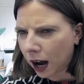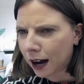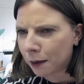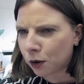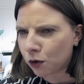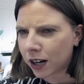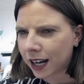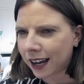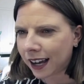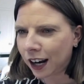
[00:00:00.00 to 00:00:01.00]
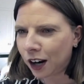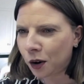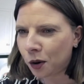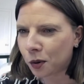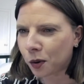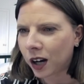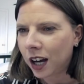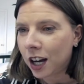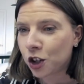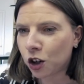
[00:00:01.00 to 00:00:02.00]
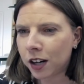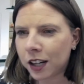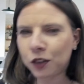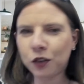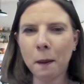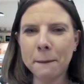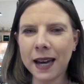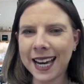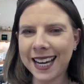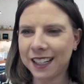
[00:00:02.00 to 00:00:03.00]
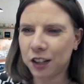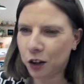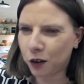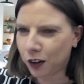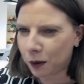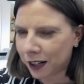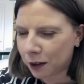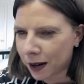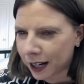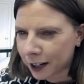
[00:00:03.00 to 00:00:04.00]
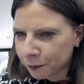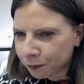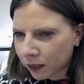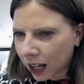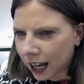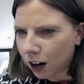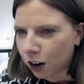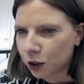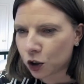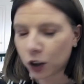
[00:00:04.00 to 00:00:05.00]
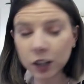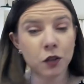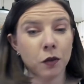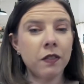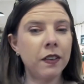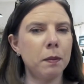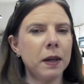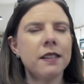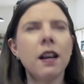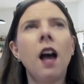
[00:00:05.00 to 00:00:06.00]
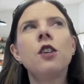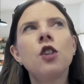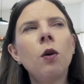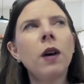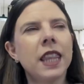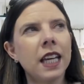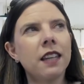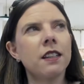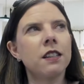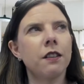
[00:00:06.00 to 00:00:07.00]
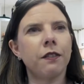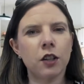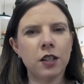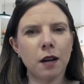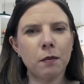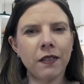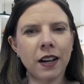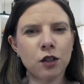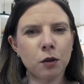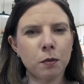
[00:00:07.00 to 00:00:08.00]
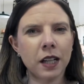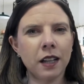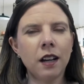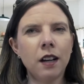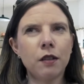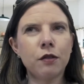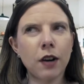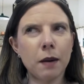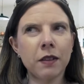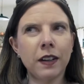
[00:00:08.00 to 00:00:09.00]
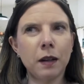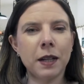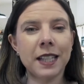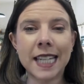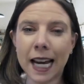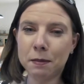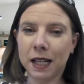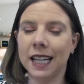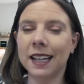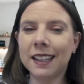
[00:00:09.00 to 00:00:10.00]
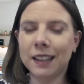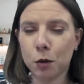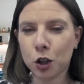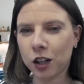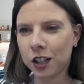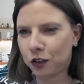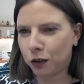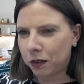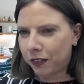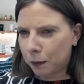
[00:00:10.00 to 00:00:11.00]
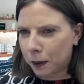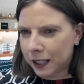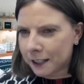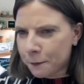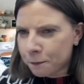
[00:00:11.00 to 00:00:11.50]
Ah, Maria, hello. Joining us from Maine. You're very welcome back. Uh, Lauren, who's joining us from the Philippines. You know, I think this is the first time I've had somebody from the Philippines tell me they were joining us from the Philippines.